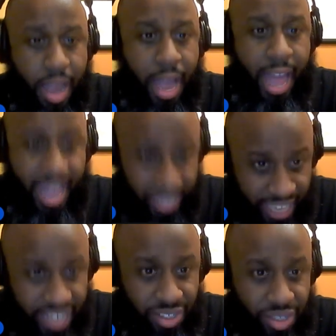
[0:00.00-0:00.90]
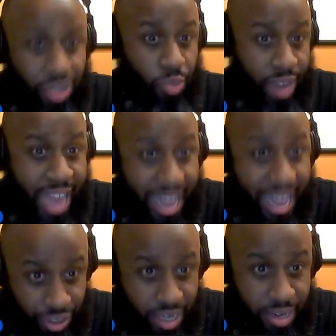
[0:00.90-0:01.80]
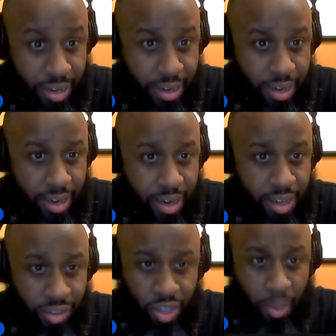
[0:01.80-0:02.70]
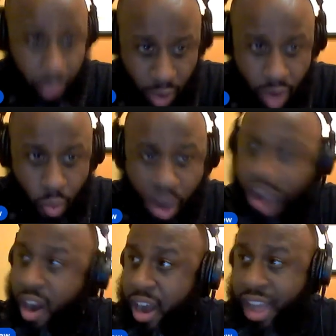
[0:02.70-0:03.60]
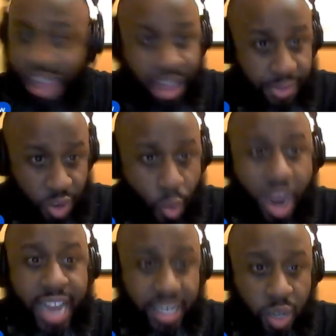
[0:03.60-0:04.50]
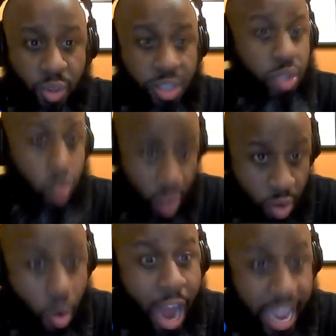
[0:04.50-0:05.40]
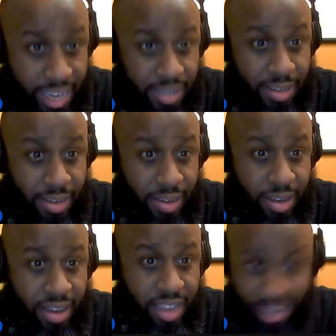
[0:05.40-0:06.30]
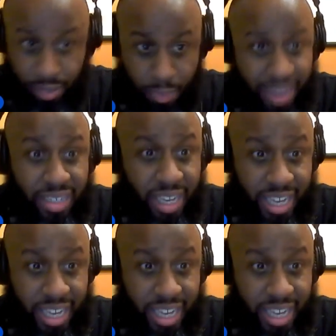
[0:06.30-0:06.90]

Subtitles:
hellacious reaction to the point where if Dwayne loses, we riot. It's basically